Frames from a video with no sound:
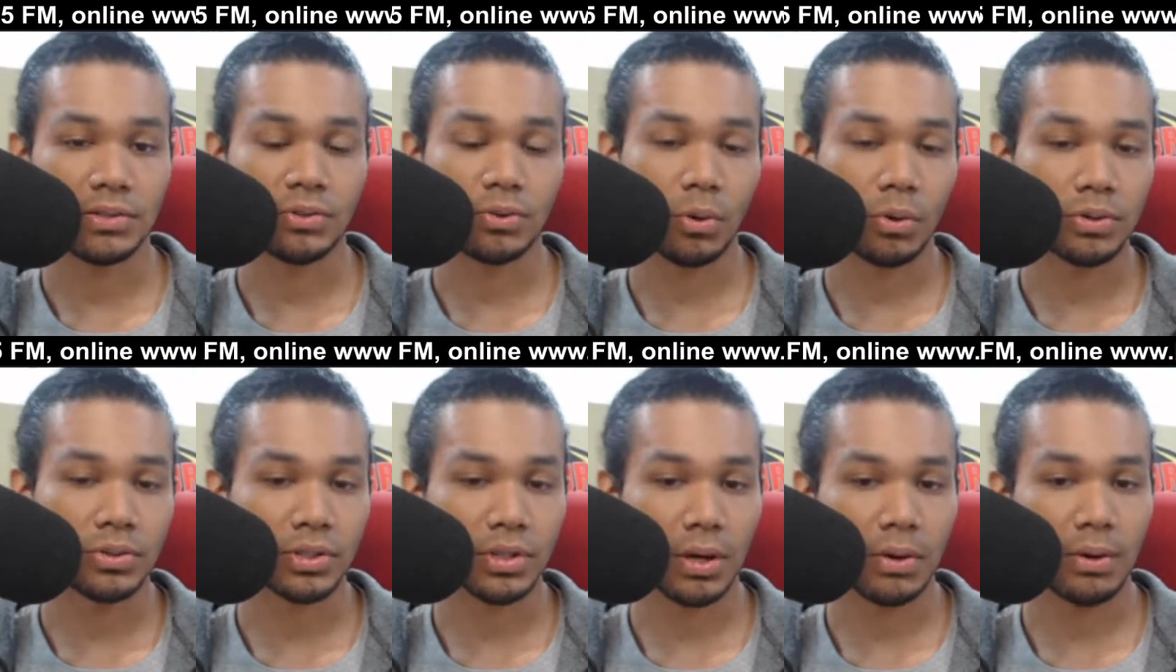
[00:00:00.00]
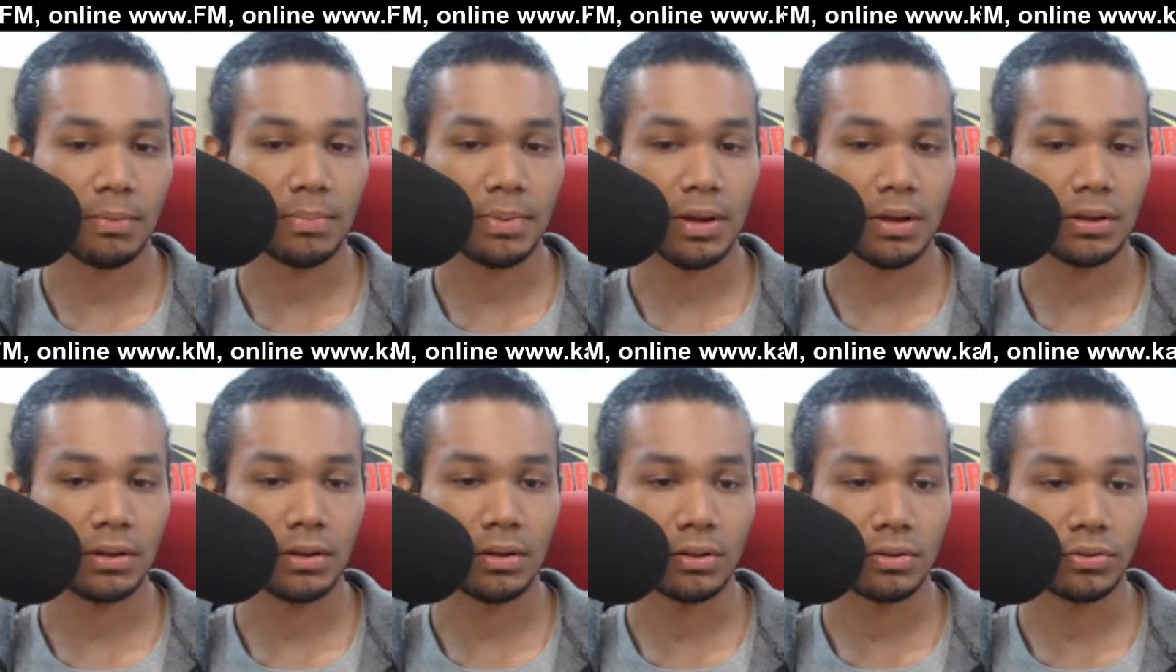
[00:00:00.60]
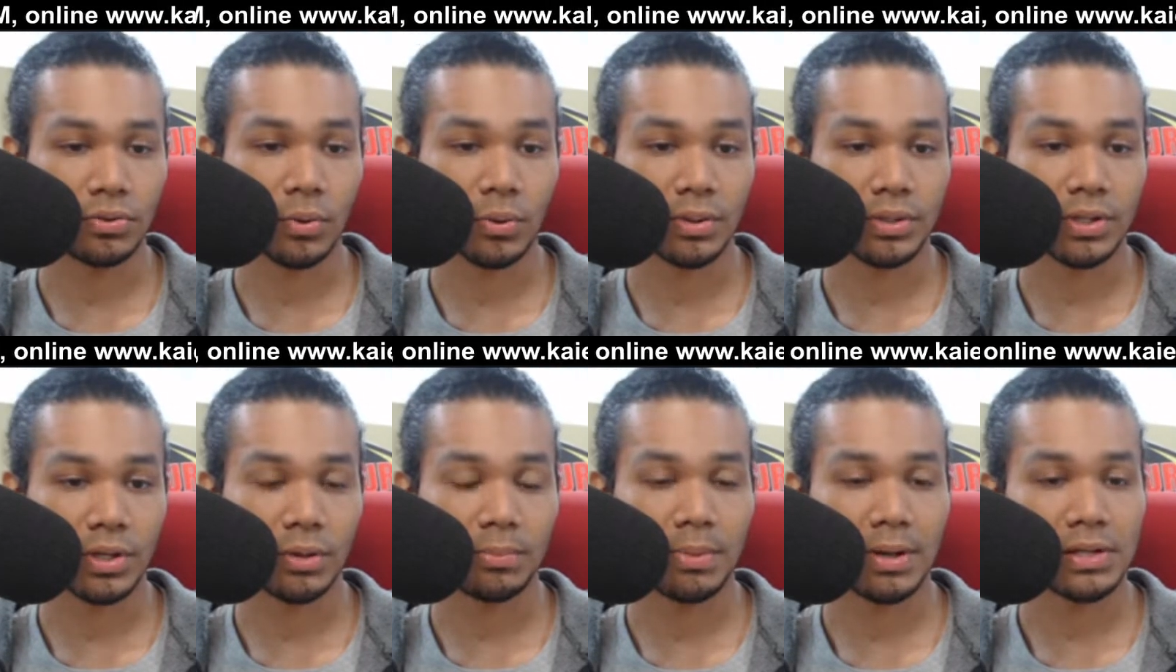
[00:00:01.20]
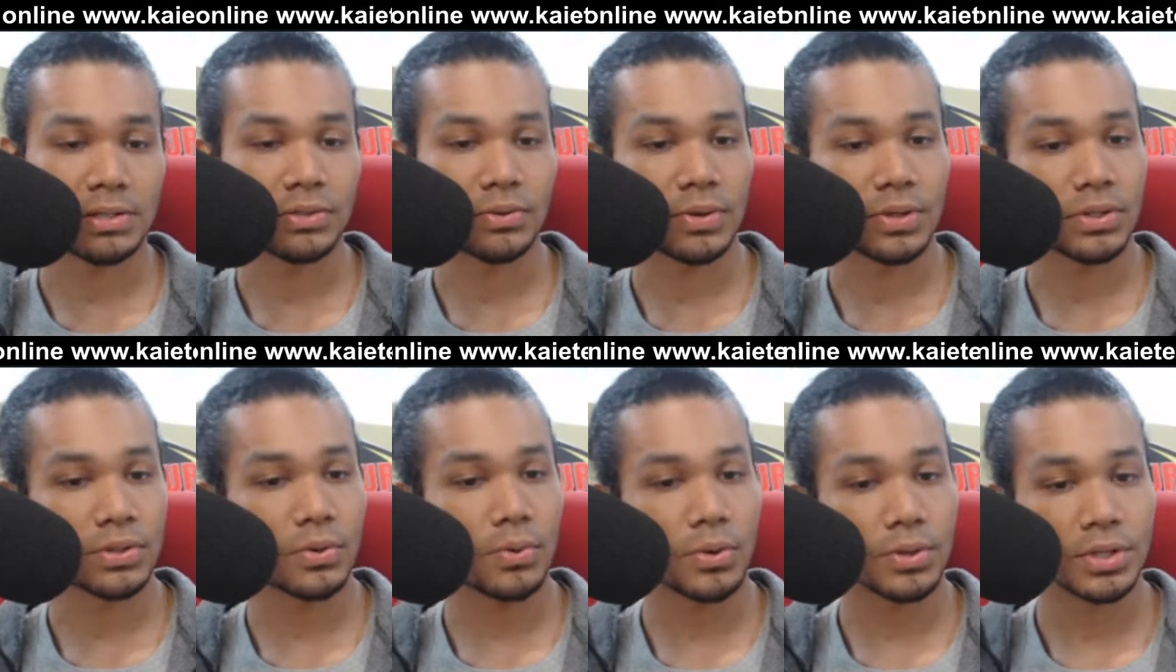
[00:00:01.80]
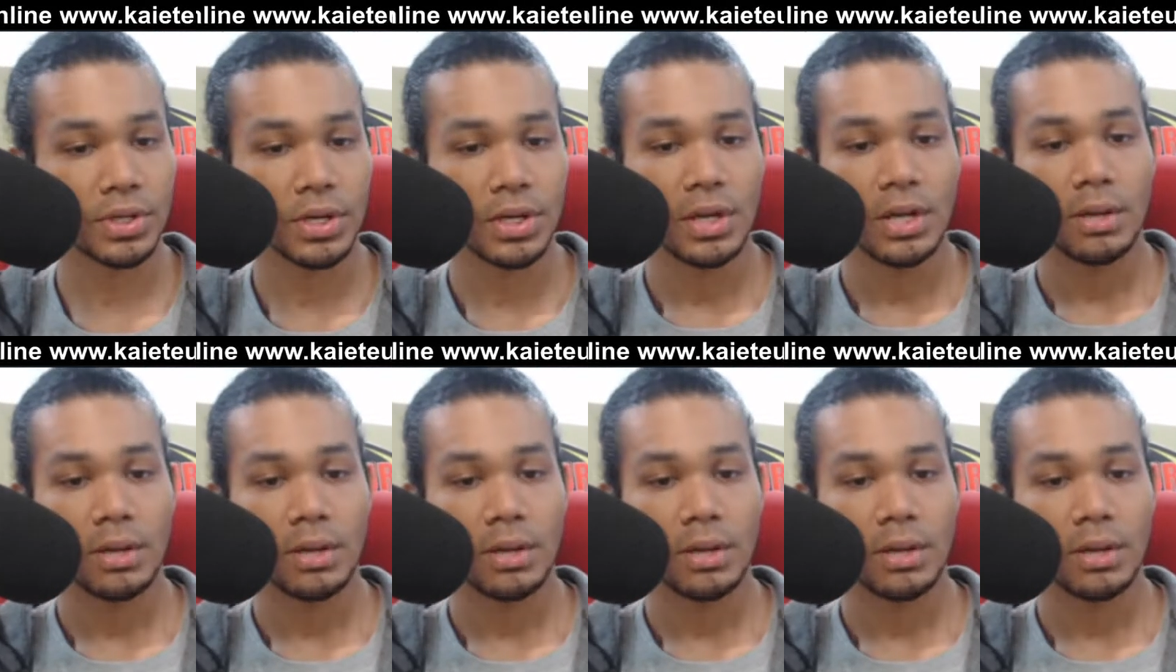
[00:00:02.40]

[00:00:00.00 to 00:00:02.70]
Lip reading: Georgetown, appeared in the Georgetown Magistrates Court